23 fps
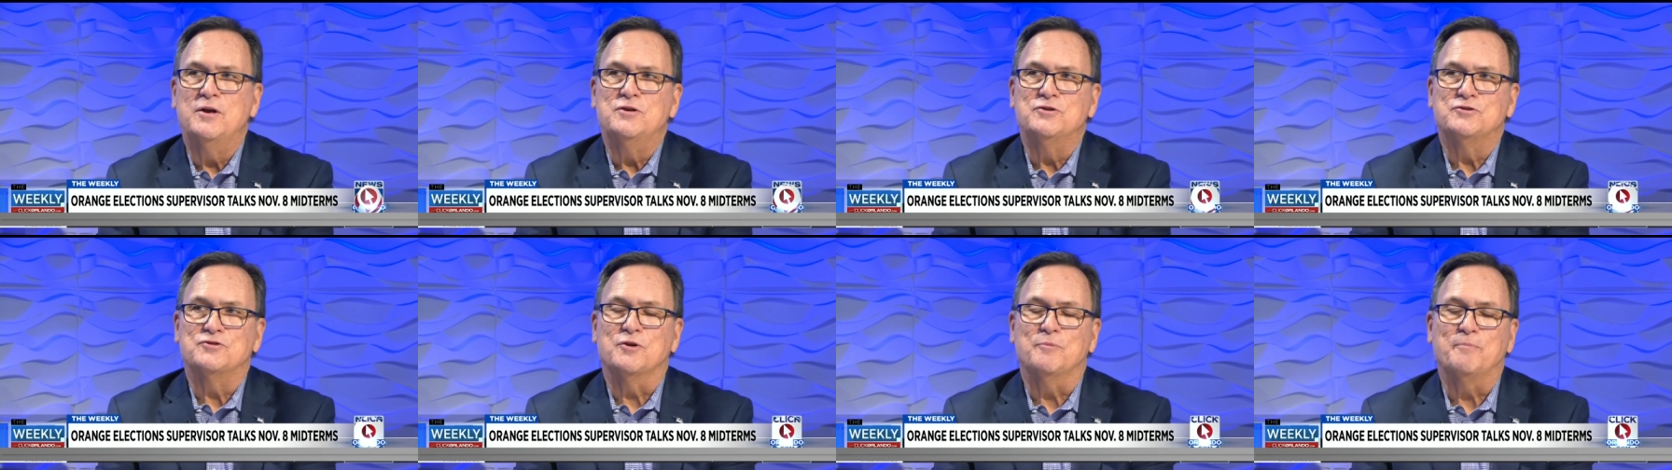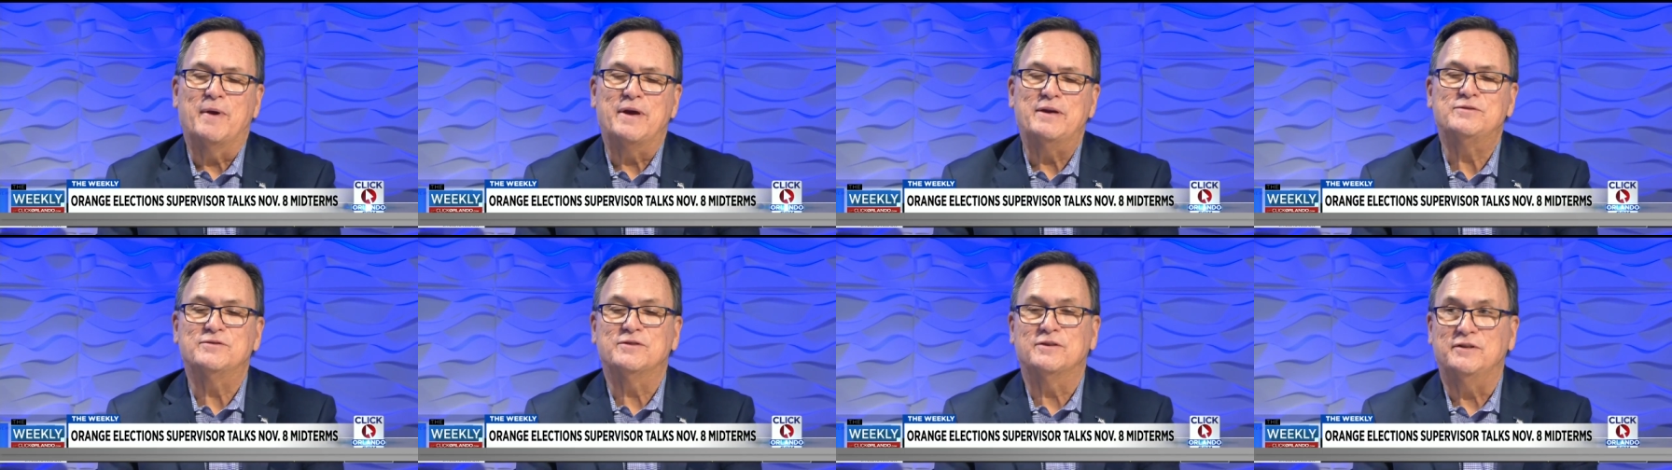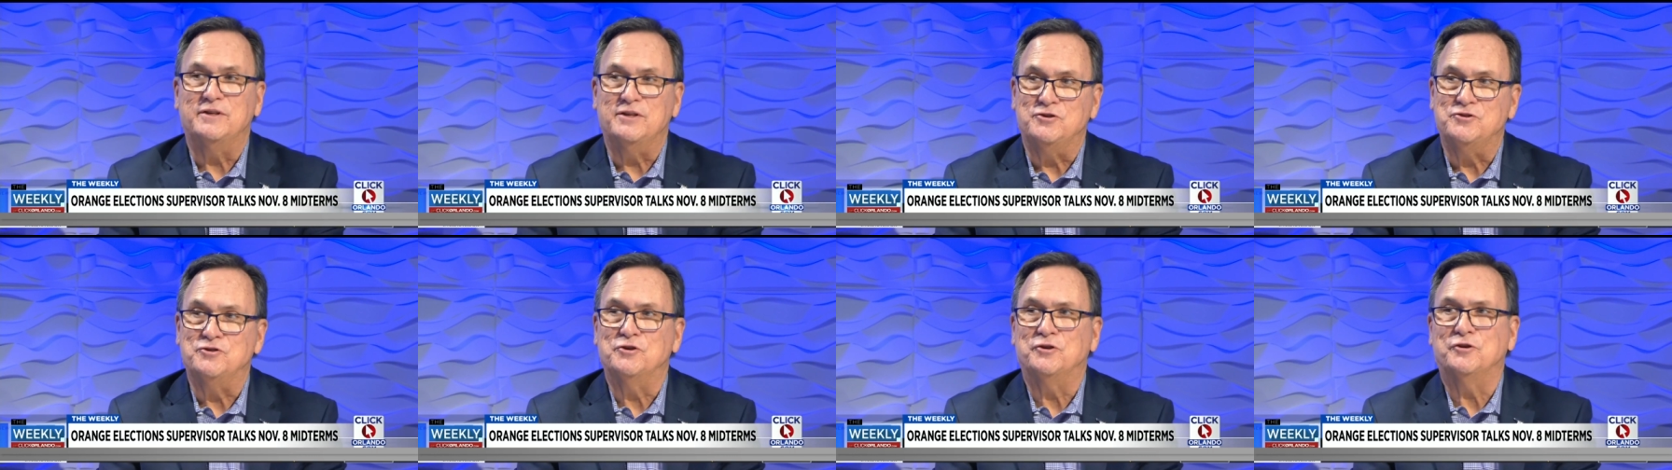So
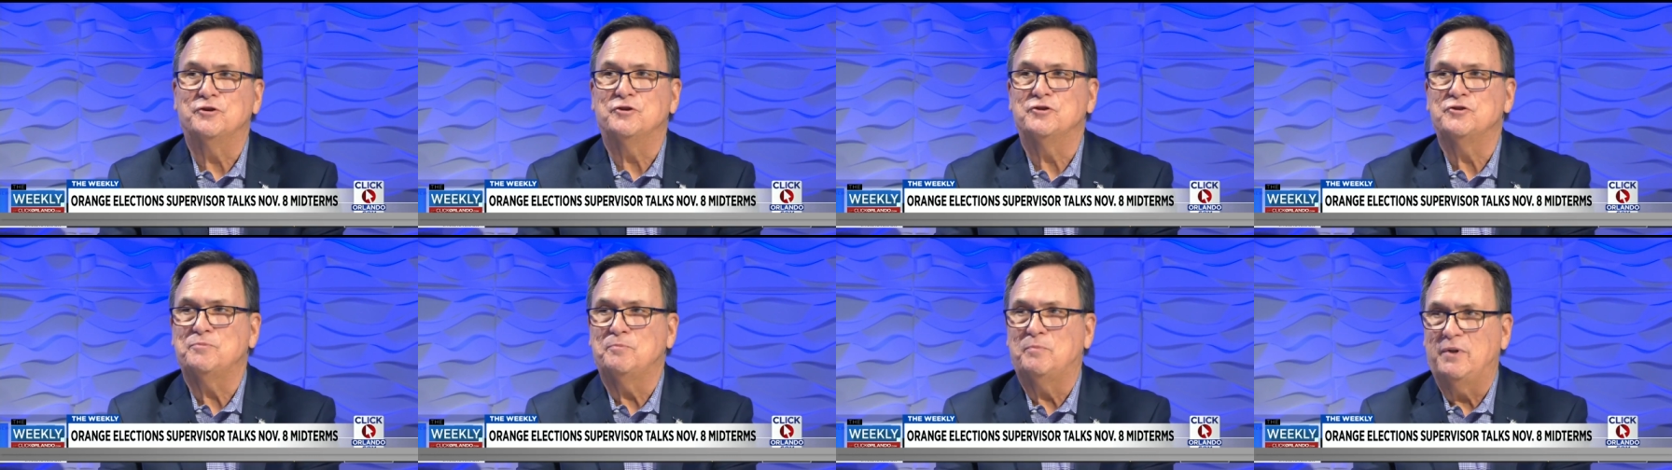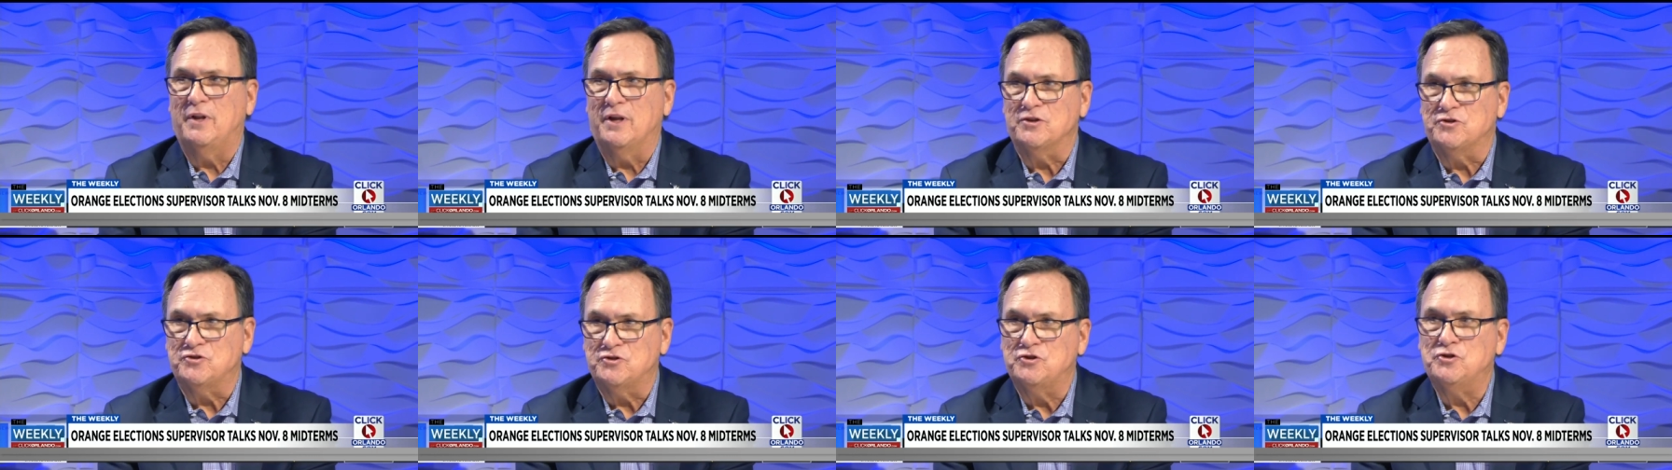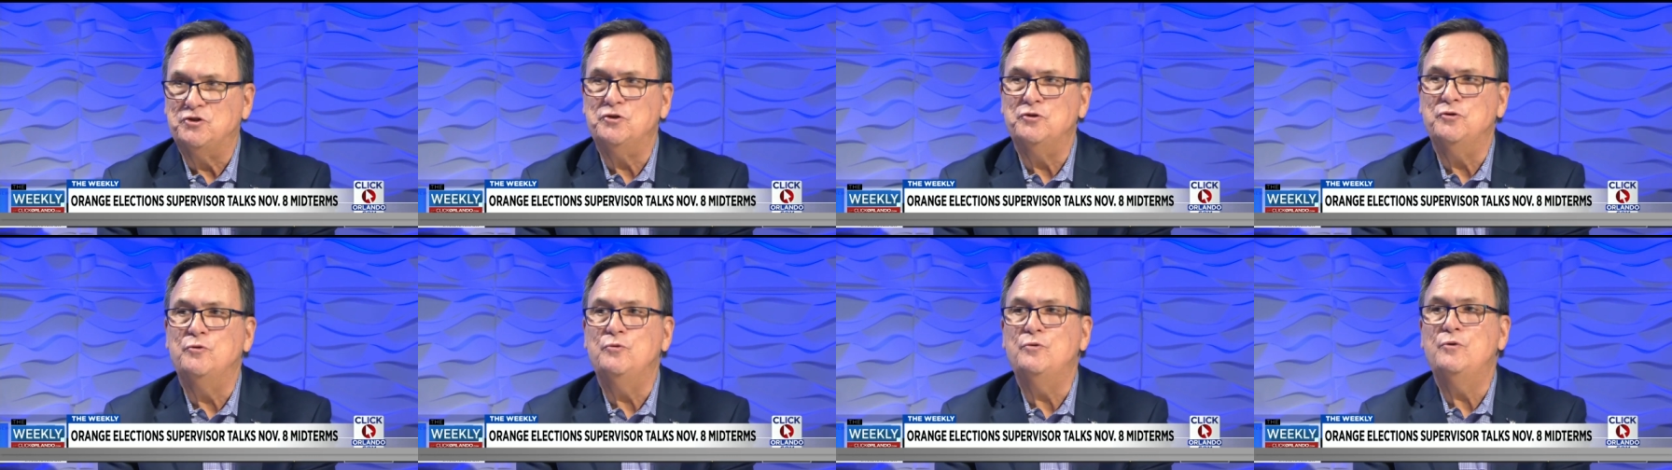basically, it's yours plus
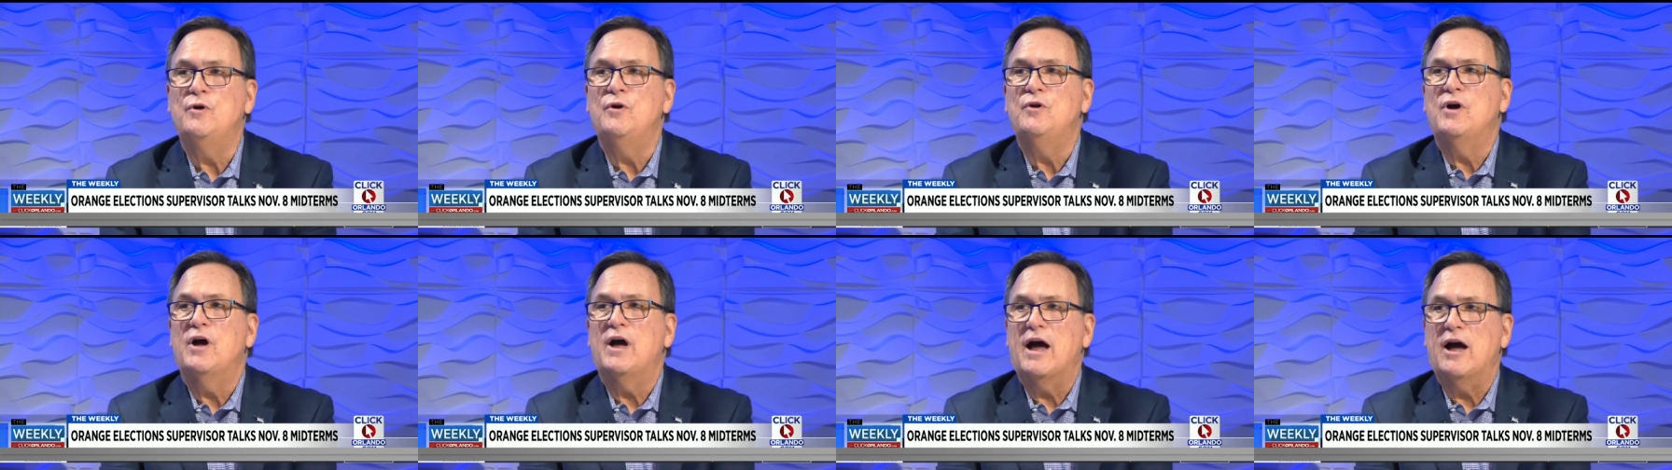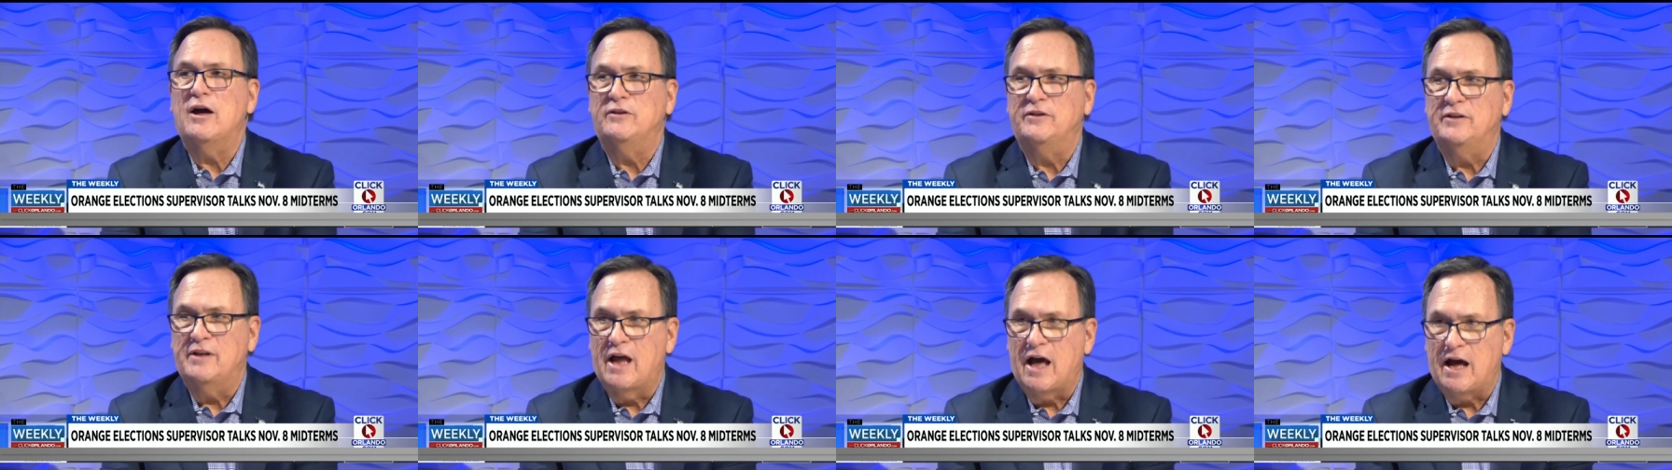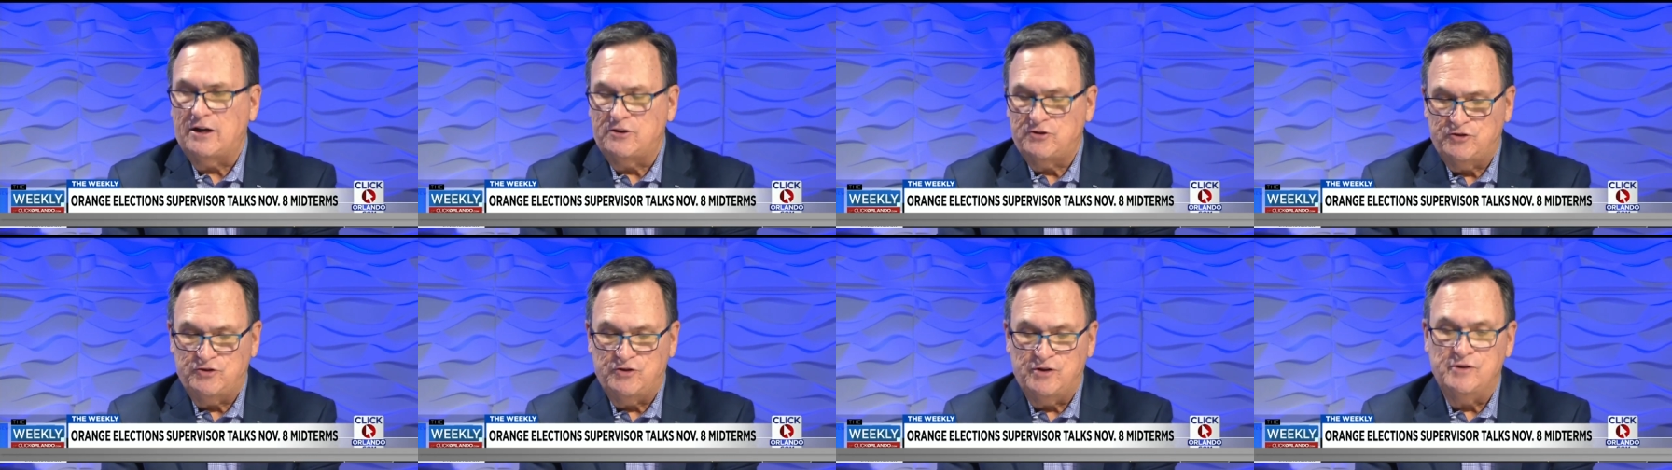two
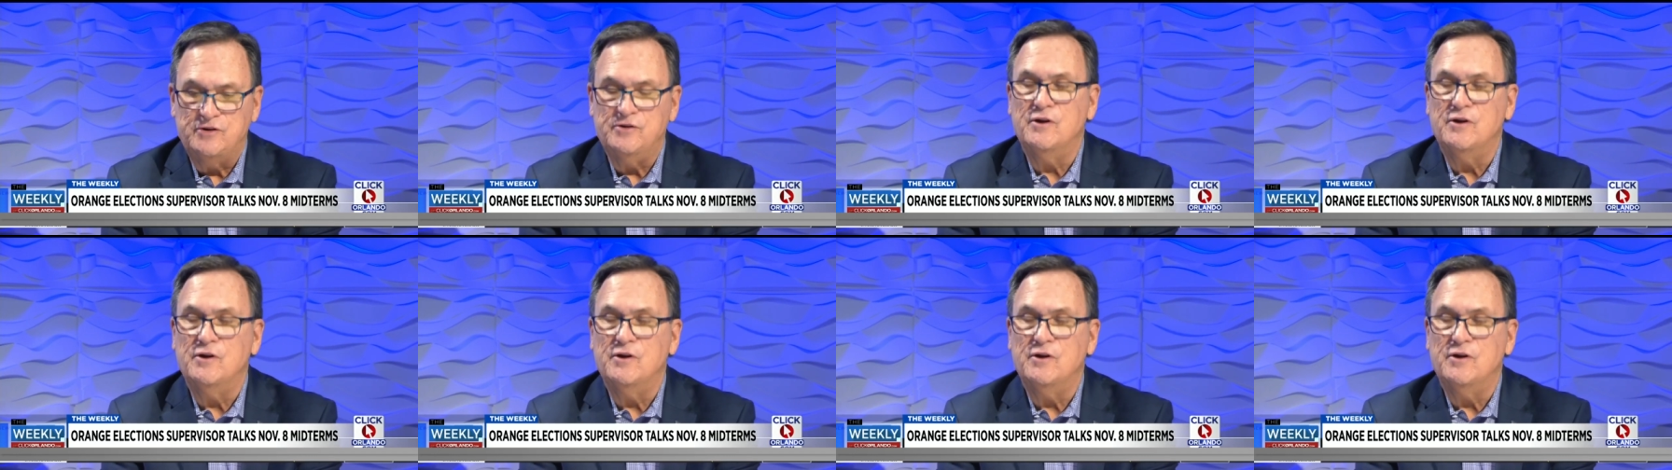not